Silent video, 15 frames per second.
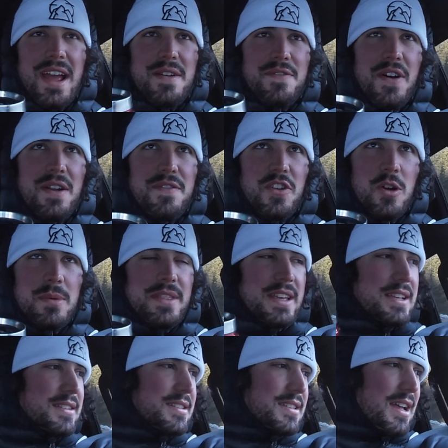I had fun filming
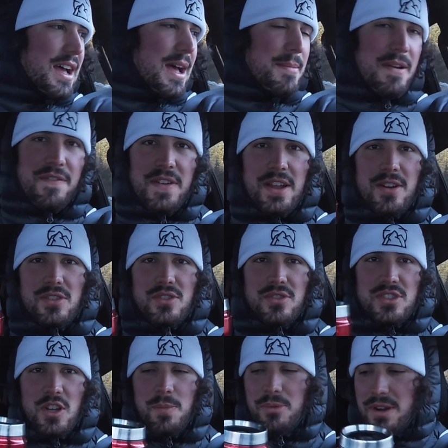this. My fingers are
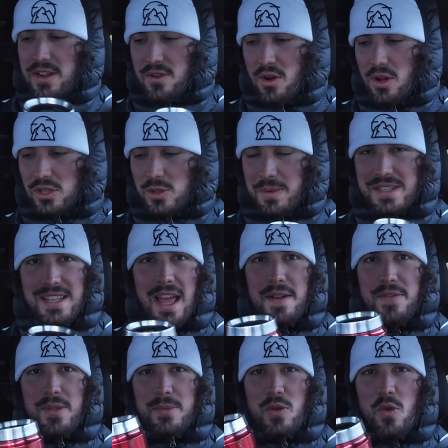still pretty cold, so I'm
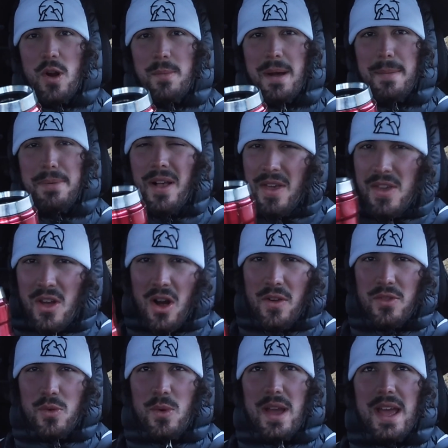excited for them to warm up
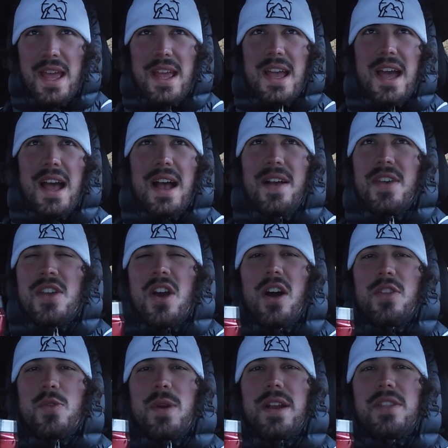on the way
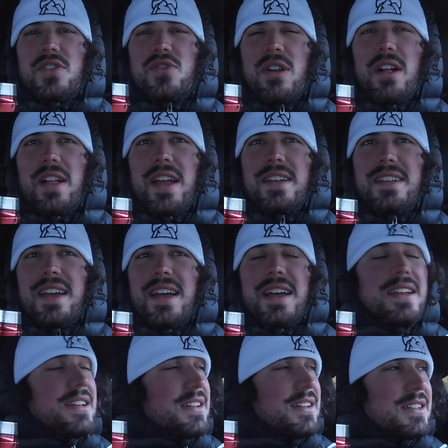to the trailhead.